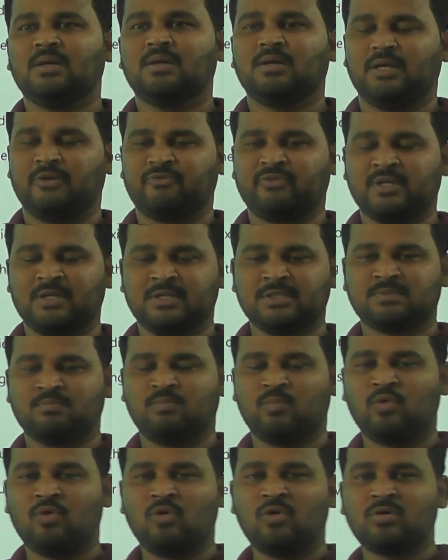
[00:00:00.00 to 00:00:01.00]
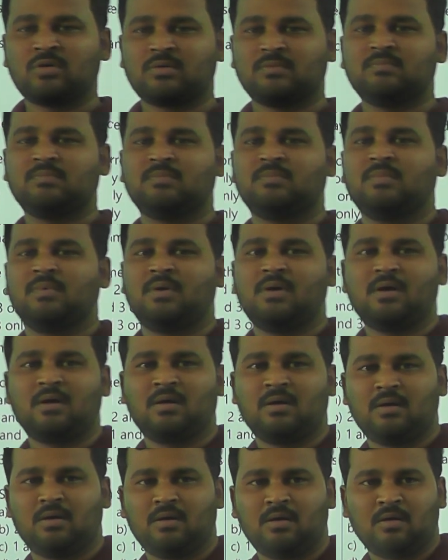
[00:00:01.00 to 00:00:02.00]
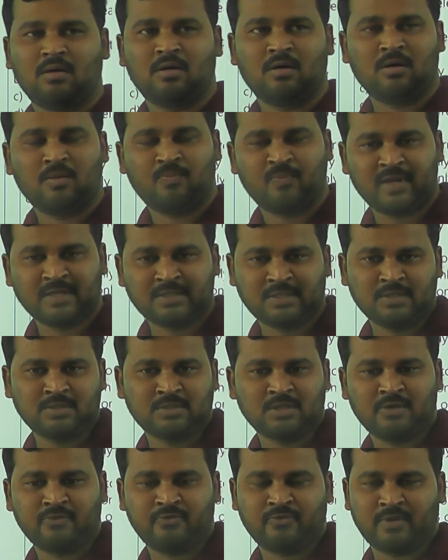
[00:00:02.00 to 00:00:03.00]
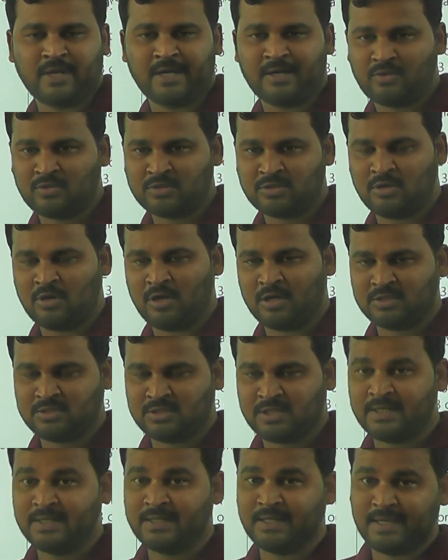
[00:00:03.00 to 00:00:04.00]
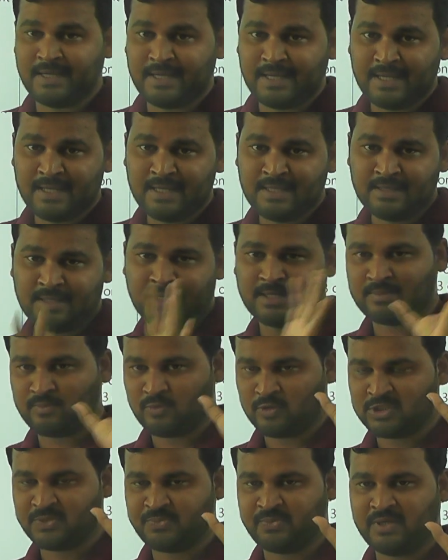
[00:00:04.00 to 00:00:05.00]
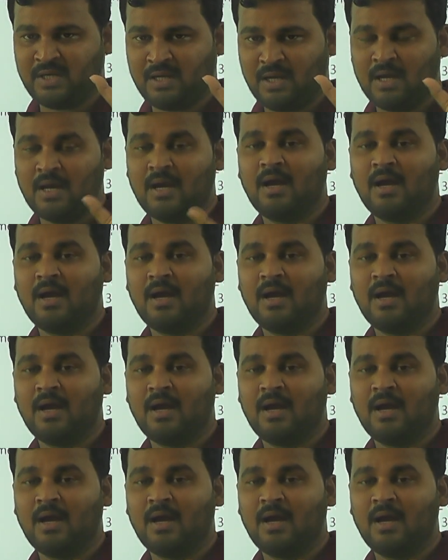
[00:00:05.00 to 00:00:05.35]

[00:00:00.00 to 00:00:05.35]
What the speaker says: if there is more presence of nitrogen oxide in the atmosphere,